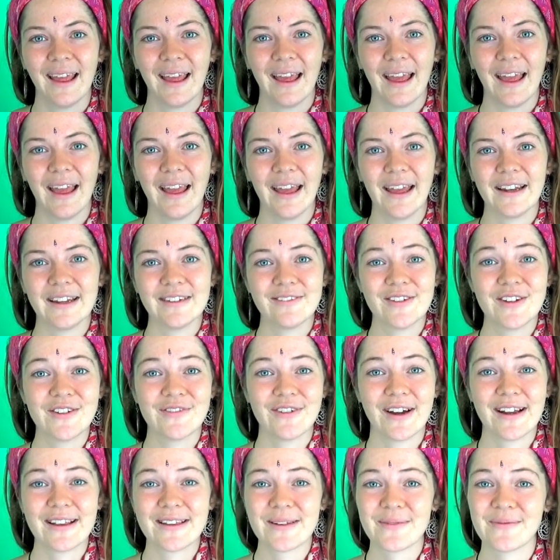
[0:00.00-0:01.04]
And if you
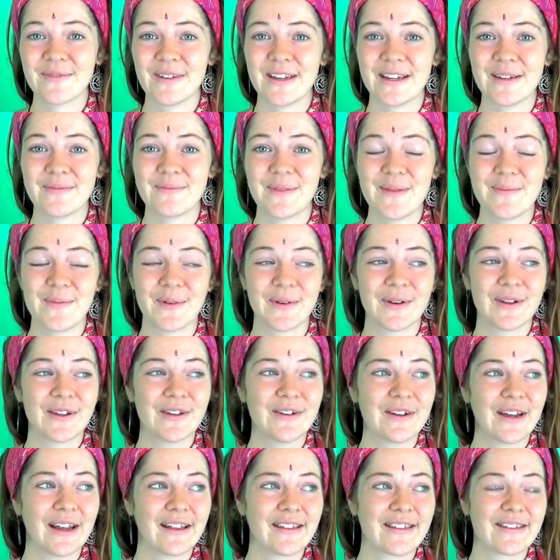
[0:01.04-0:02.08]
find some vegan people,
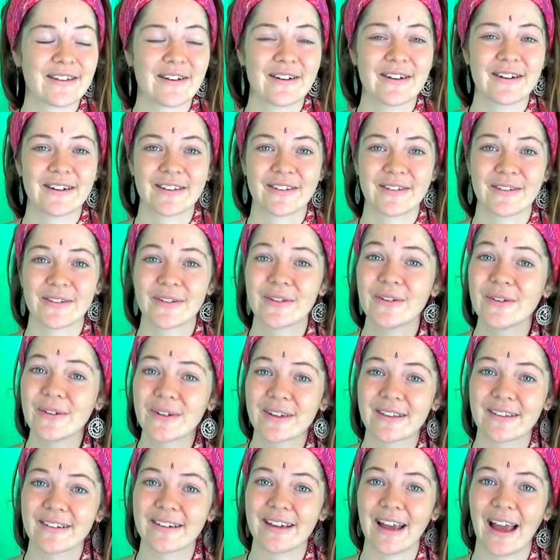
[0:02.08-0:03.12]
you can start to
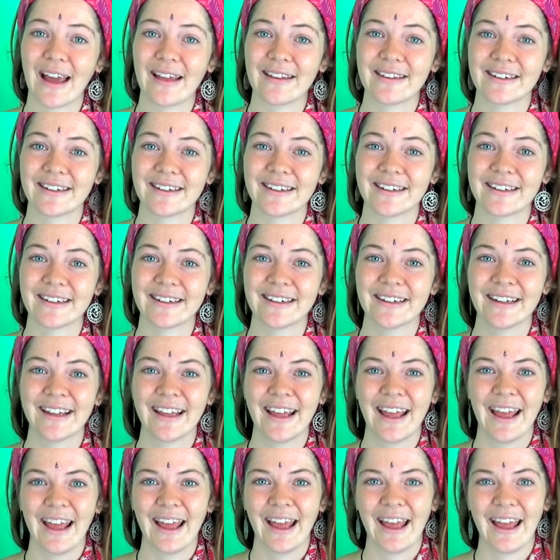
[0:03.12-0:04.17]
cook together,
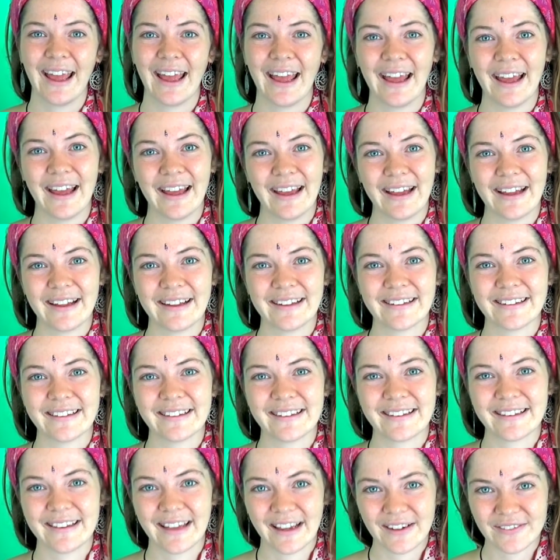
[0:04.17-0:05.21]
and
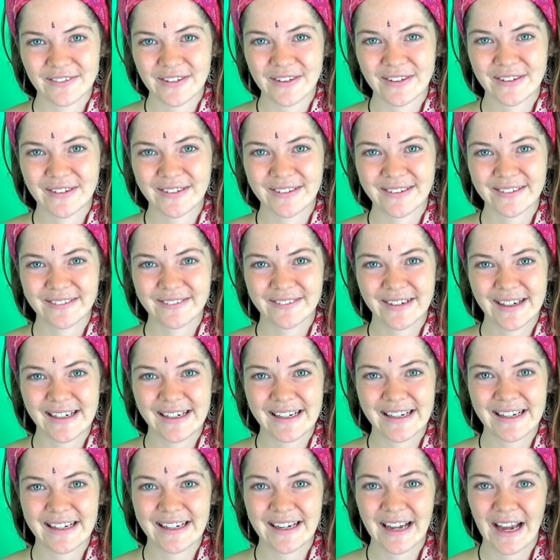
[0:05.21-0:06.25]
that will
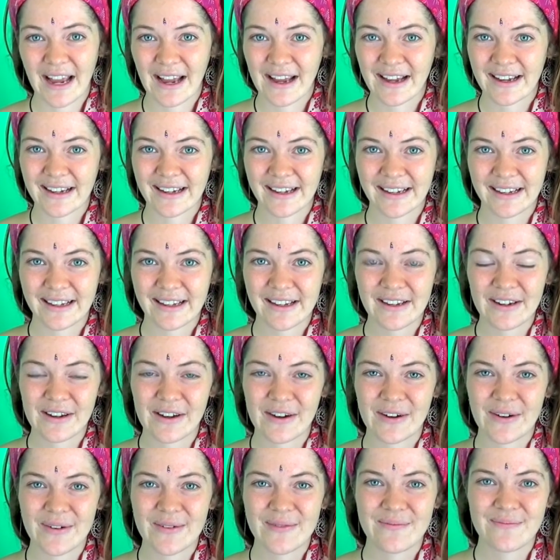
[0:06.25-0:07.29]
really, you
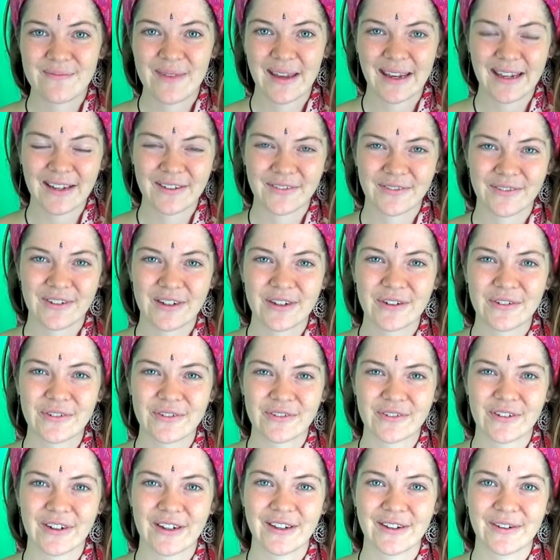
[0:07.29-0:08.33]
know, make it real
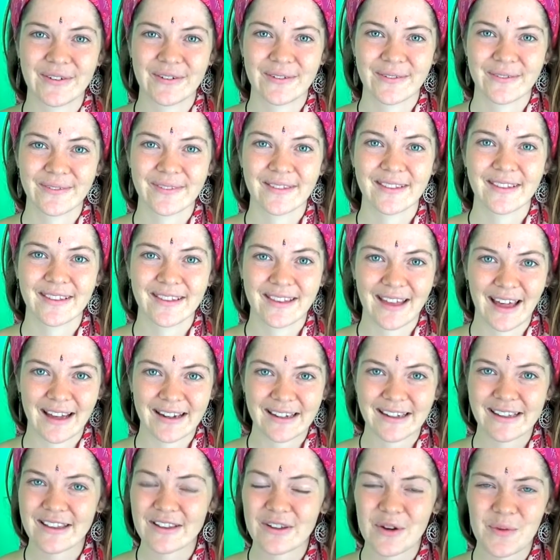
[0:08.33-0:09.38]
for you
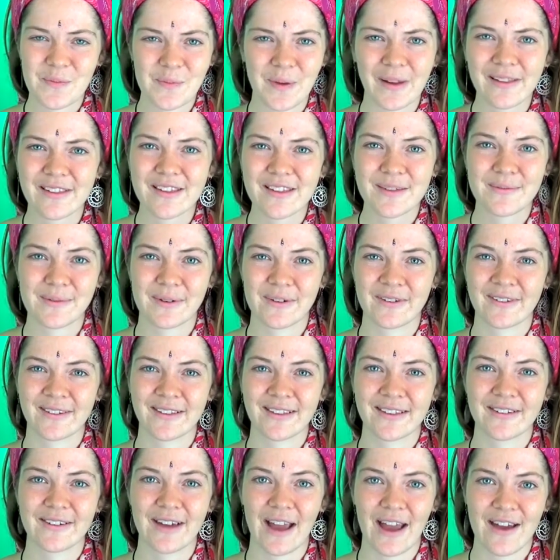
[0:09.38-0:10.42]
that it's so possible
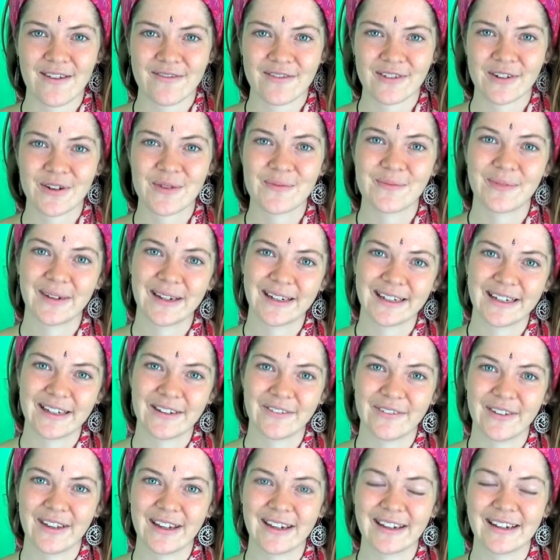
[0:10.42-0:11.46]
to have a completely
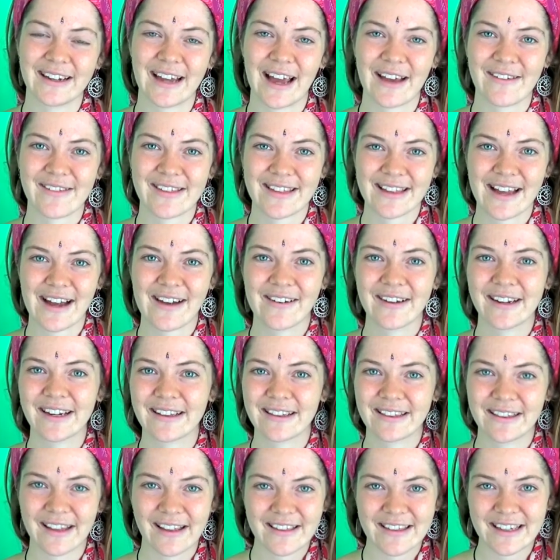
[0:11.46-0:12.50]
vegan lifestyle, and
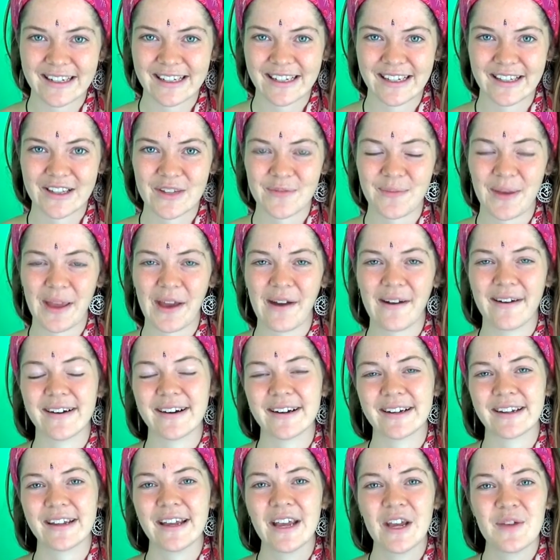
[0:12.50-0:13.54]
it doesn't need to be
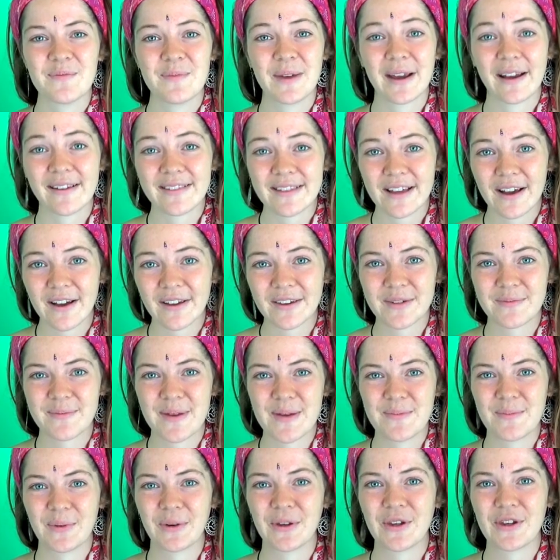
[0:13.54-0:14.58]
hard because other
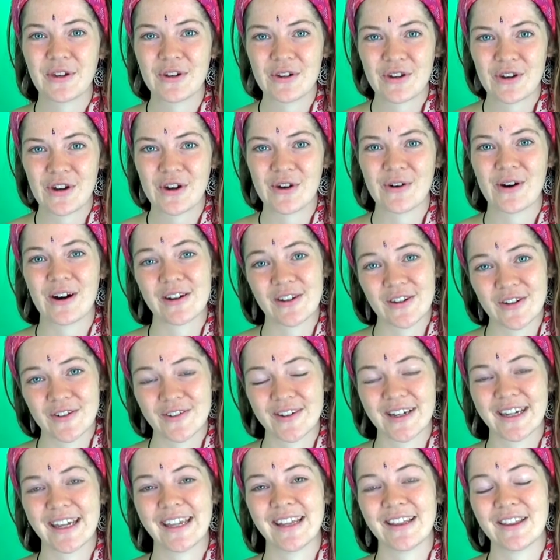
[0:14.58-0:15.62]
people you know are
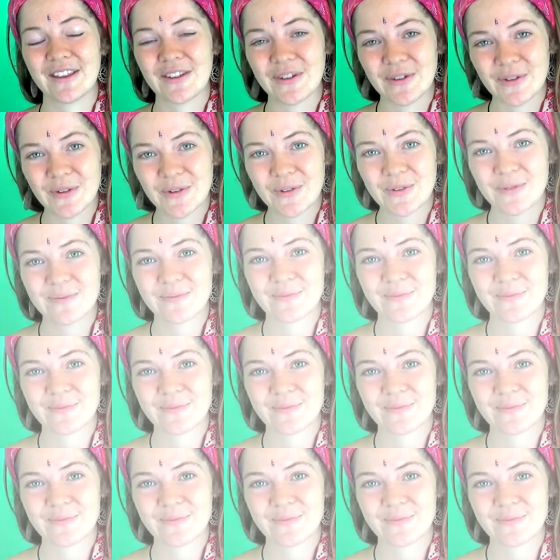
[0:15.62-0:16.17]
doing it too.